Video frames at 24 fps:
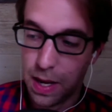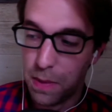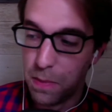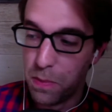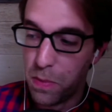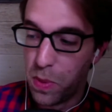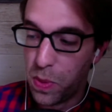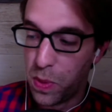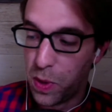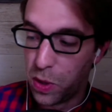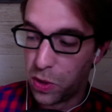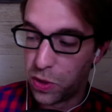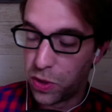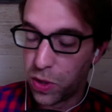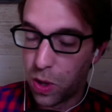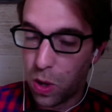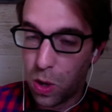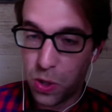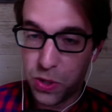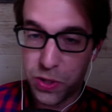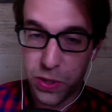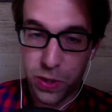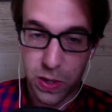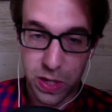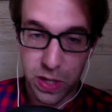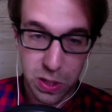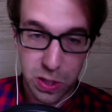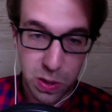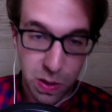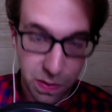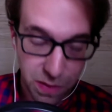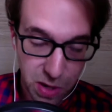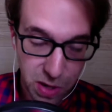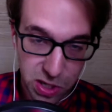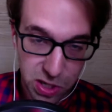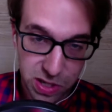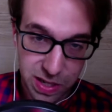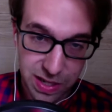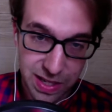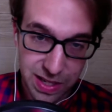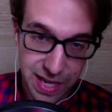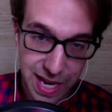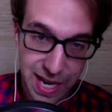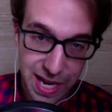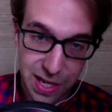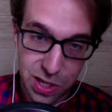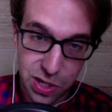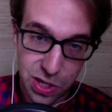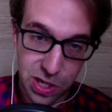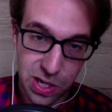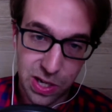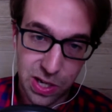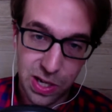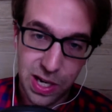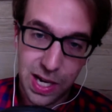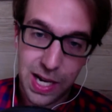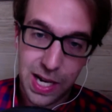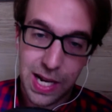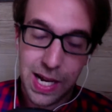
There's alternate universe disaster,